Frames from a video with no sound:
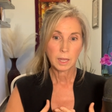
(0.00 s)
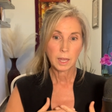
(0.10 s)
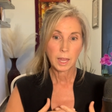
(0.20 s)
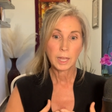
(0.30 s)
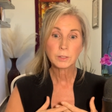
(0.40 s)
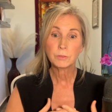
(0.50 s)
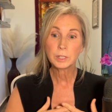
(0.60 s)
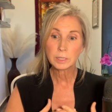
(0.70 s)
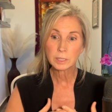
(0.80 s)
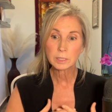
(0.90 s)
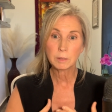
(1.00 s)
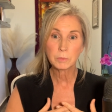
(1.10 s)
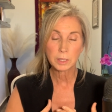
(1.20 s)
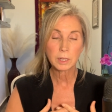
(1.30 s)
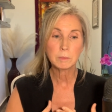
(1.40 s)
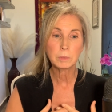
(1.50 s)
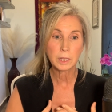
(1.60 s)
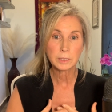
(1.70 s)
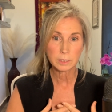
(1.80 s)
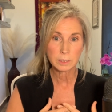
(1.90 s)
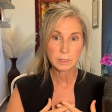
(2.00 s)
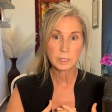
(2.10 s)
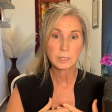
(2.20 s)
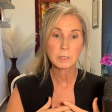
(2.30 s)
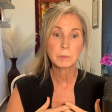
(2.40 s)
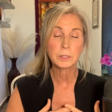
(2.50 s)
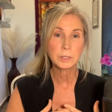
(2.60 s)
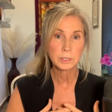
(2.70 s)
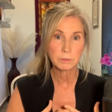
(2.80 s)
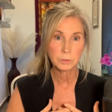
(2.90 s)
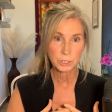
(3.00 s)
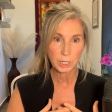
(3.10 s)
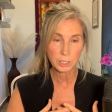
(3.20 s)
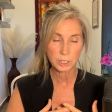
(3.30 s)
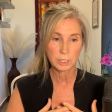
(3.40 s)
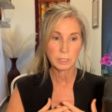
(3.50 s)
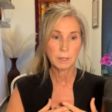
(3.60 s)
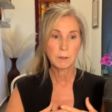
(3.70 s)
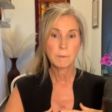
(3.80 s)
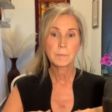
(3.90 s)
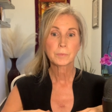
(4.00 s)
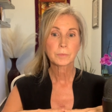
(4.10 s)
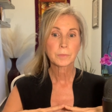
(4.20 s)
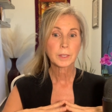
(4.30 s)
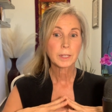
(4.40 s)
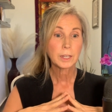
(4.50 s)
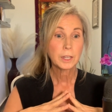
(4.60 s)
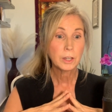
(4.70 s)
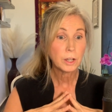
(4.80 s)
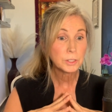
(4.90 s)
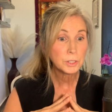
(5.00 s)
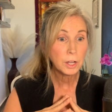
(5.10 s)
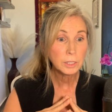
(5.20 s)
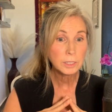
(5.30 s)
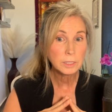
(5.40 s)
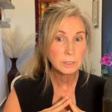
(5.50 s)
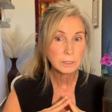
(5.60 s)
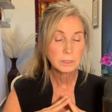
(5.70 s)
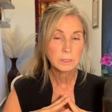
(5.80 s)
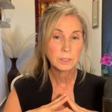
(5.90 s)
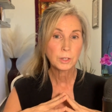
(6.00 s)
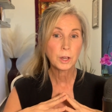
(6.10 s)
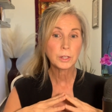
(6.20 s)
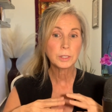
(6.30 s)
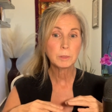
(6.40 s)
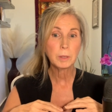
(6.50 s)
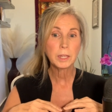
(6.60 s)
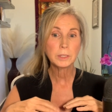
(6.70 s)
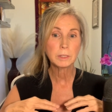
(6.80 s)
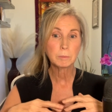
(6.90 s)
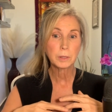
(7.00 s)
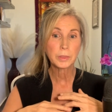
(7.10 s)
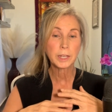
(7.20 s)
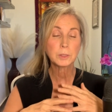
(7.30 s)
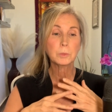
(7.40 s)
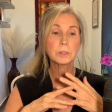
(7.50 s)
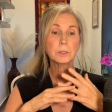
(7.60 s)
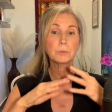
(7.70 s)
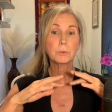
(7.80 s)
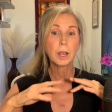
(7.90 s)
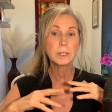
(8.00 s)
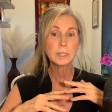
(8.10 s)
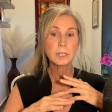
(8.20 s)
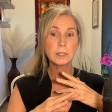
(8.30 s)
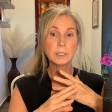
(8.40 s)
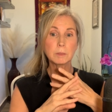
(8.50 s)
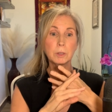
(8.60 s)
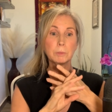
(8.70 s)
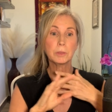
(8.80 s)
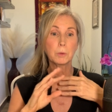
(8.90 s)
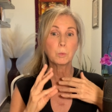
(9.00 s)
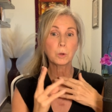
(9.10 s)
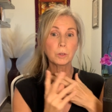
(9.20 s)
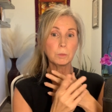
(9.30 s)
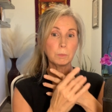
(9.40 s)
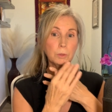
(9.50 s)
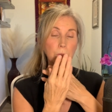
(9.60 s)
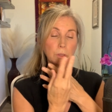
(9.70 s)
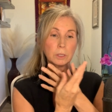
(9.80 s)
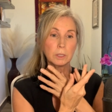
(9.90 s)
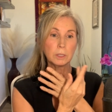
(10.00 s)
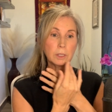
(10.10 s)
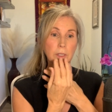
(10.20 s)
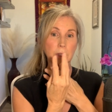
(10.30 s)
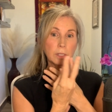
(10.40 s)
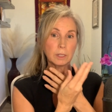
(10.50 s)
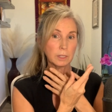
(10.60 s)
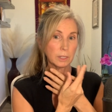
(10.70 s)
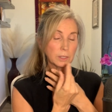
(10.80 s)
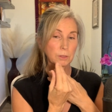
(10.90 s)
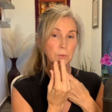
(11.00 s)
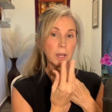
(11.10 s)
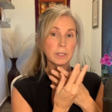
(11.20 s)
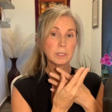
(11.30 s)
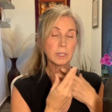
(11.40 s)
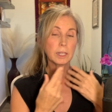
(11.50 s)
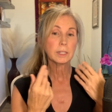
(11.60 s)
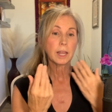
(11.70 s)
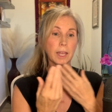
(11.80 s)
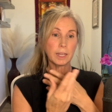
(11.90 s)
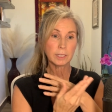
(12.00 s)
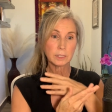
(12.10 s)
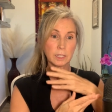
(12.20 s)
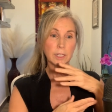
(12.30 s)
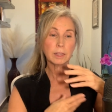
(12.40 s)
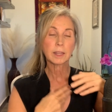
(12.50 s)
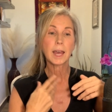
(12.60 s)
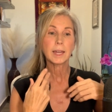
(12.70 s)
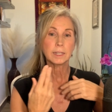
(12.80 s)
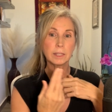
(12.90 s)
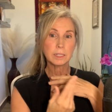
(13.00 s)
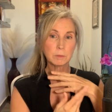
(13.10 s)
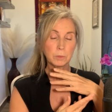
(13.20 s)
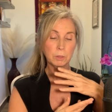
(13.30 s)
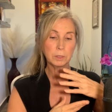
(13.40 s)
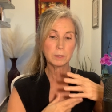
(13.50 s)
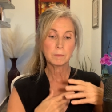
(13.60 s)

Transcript: as feeling something unpleasant, the experience of rejection. Not solid, not independent, but that's what's arising in this moment. The whirlpool is arising in that in this moment.